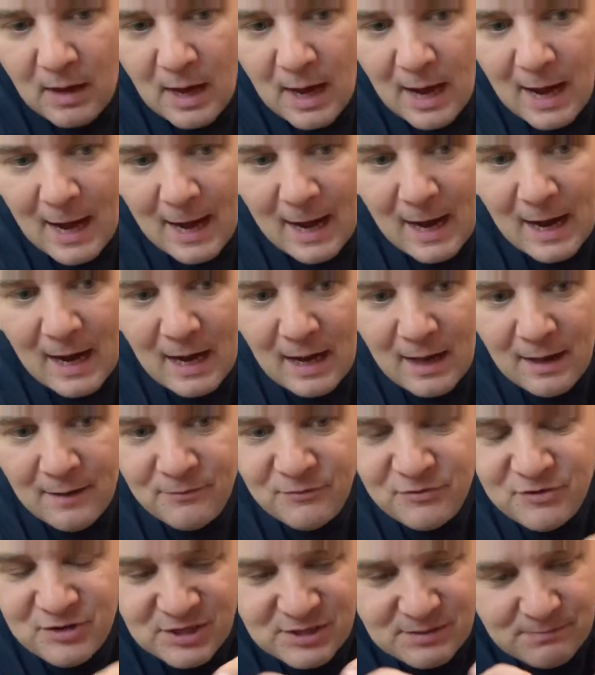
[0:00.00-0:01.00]

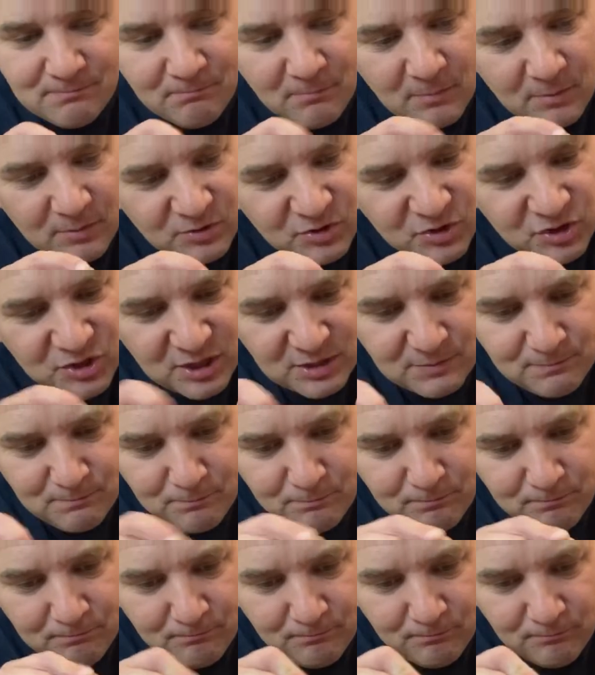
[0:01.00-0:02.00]
And just
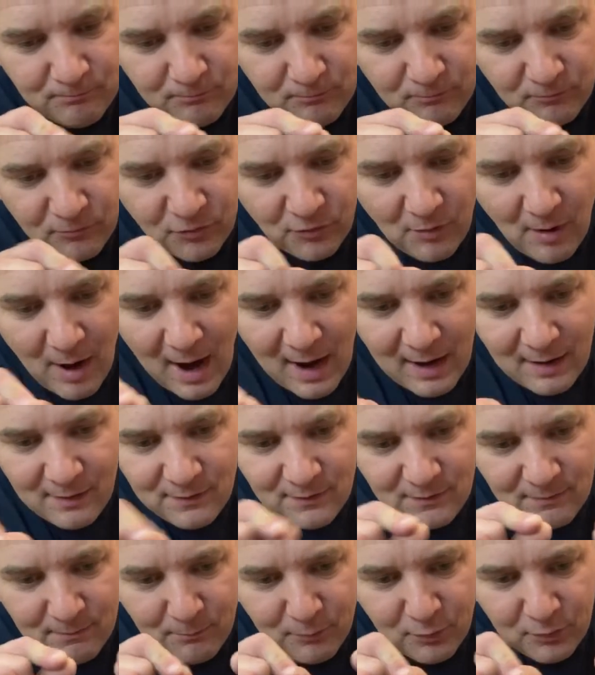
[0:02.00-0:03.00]

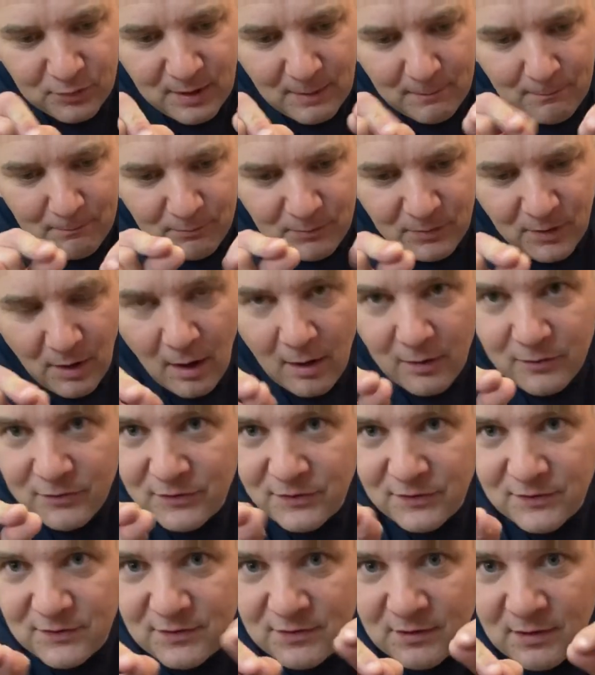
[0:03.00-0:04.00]
write. Put the
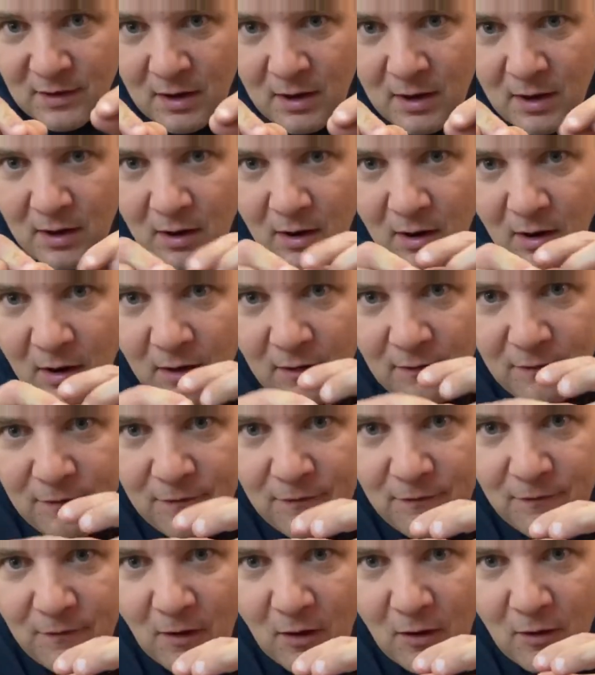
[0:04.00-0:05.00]
dots of